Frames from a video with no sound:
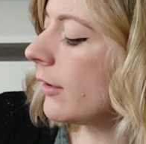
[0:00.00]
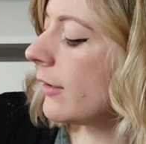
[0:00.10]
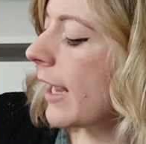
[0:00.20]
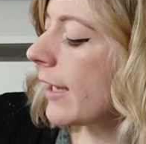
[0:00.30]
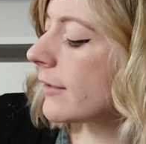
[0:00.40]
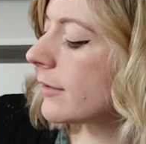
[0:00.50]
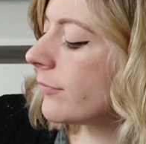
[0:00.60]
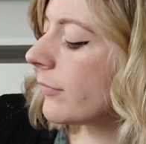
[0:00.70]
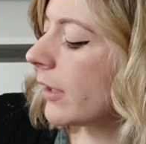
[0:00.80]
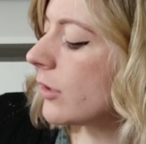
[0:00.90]
Next,
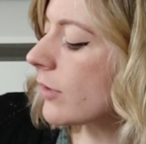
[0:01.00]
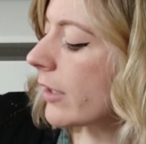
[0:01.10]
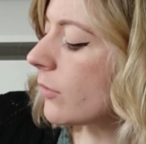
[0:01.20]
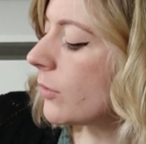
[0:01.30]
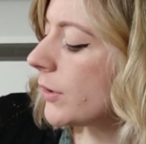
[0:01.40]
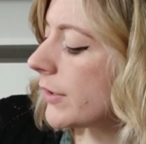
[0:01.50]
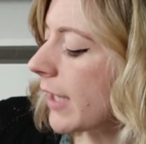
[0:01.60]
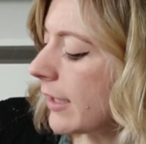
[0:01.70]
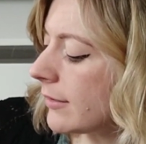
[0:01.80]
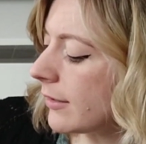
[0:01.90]
he tried a whole
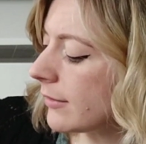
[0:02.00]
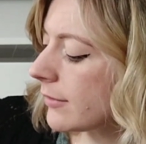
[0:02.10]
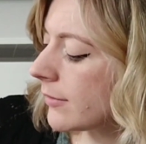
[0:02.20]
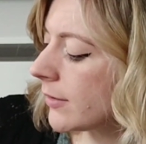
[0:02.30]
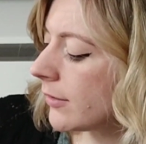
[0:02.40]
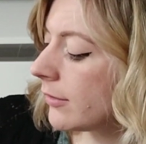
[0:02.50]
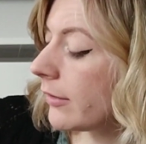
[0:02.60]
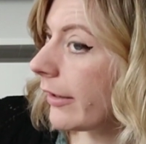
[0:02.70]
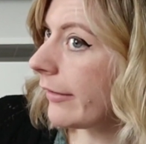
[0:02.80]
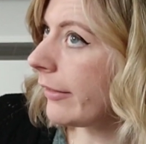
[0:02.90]
sentence
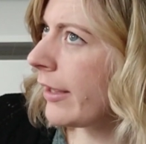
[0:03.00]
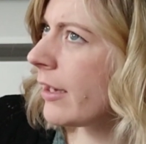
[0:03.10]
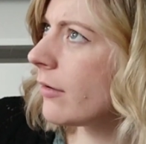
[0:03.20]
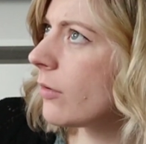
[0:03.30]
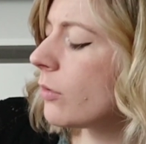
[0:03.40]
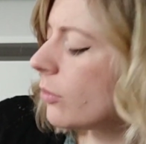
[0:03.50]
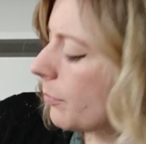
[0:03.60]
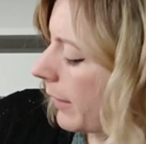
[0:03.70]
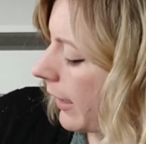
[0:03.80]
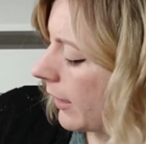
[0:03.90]
and then a
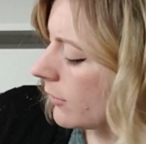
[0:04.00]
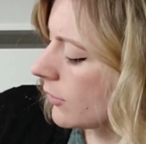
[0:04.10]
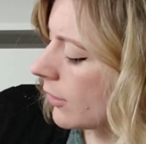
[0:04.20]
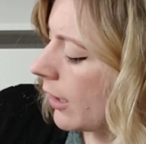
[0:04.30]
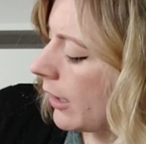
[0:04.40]
whole page.